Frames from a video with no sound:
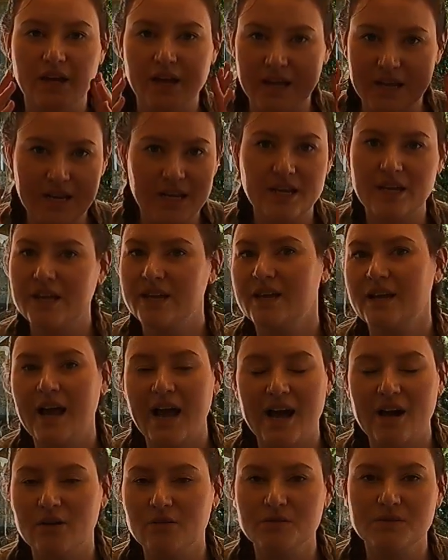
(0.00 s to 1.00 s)
any
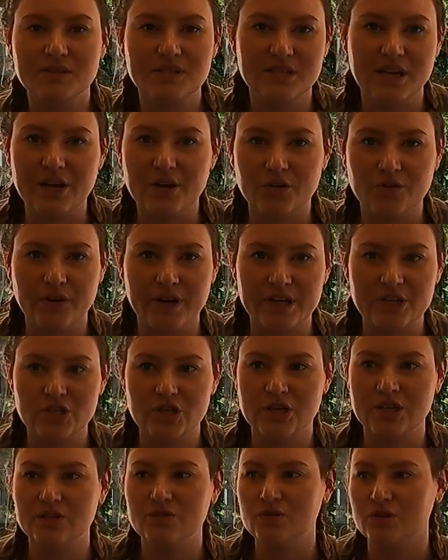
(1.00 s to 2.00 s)
house
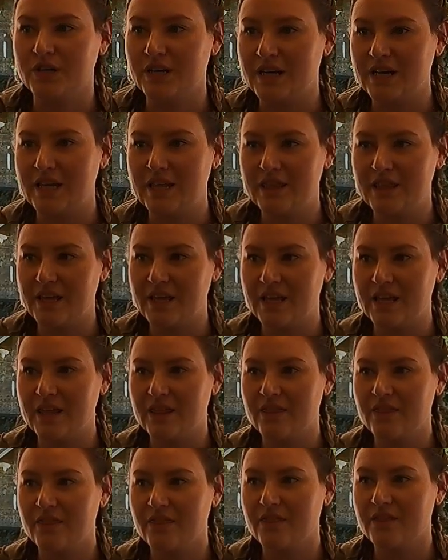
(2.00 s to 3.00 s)
decorations or
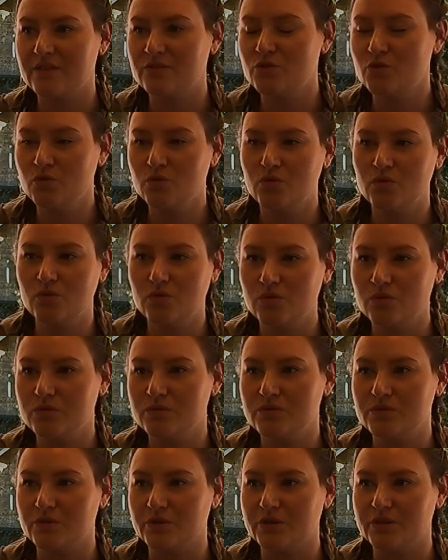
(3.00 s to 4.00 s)
anything,
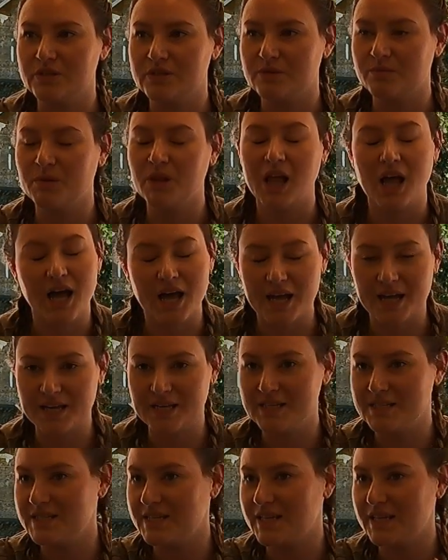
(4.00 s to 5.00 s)
tools or
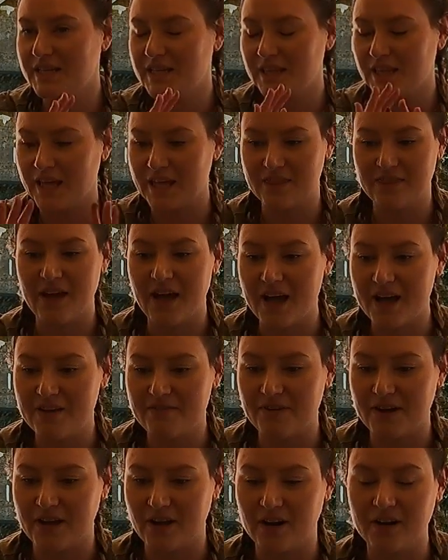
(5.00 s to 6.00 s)
supplies like that.
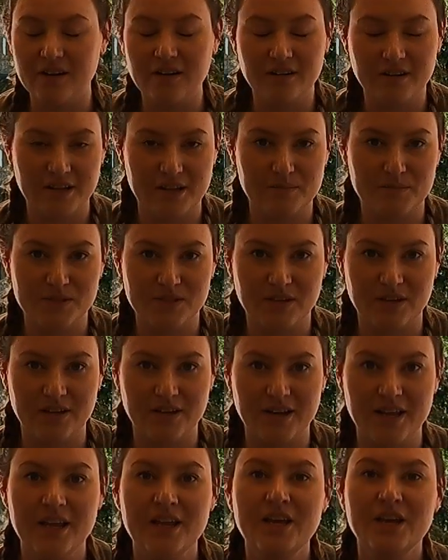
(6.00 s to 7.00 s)
If I got it on
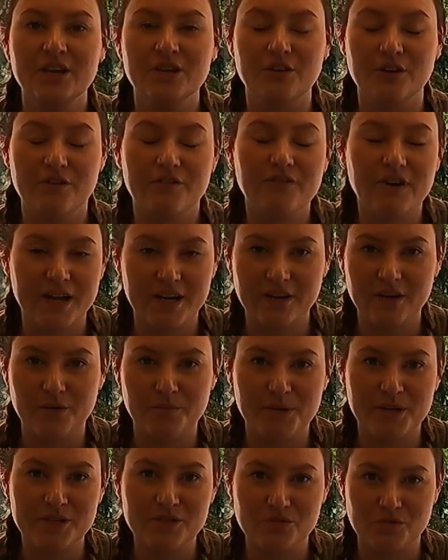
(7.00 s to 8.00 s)
Amazon, you can find it
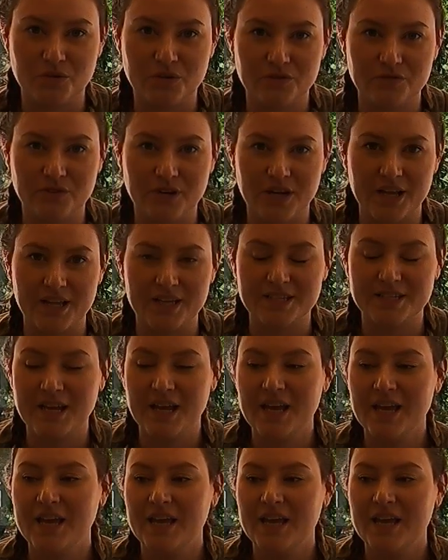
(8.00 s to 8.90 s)
on my storefront.